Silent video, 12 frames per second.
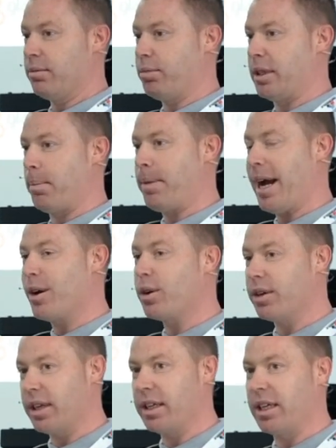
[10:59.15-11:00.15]
But the
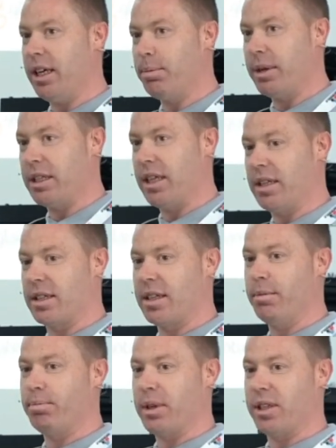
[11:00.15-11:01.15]
power in keeping things
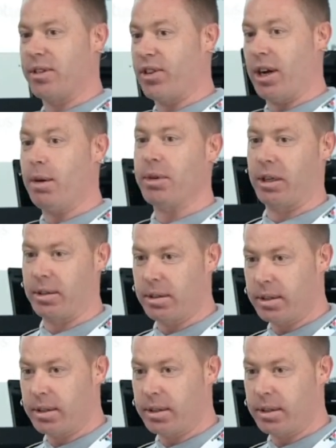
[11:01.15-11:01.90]
simple is phenomenal,